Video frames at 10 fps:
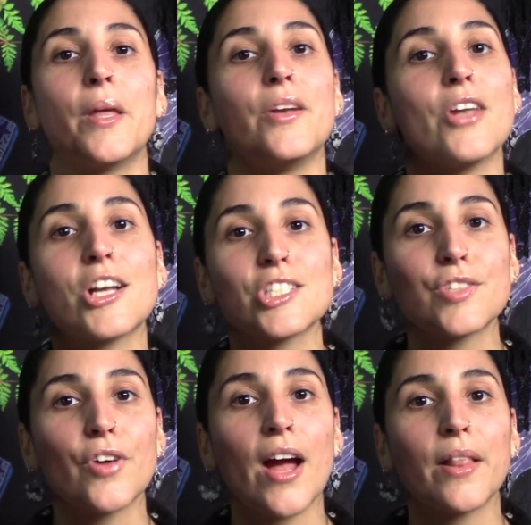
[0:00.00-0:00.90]
Not
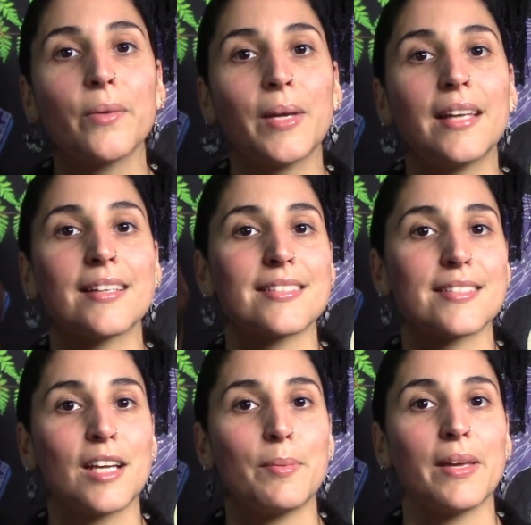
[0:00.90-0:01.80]
just for Halloween, this is
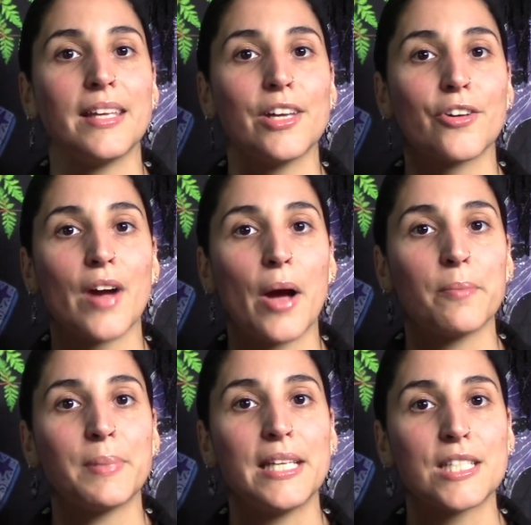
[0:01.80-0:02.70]
going to be a
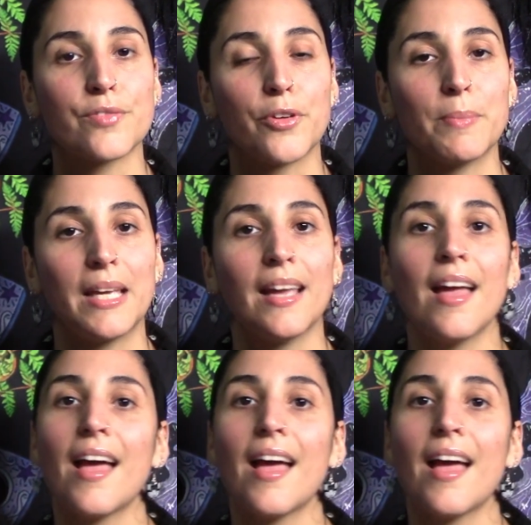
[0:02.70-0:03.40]
year-round piece for me.